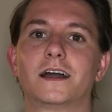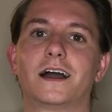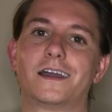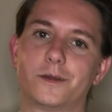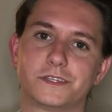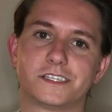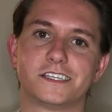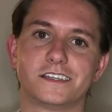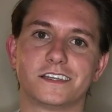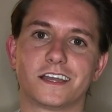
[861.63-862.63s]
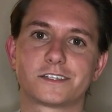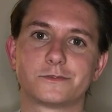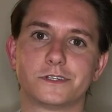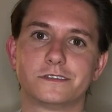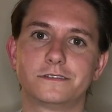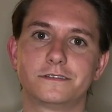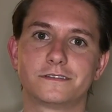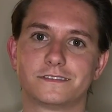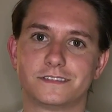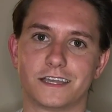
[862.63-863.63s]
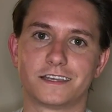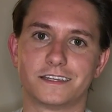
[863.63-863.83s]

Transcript: I hope to see you in the next one. Take it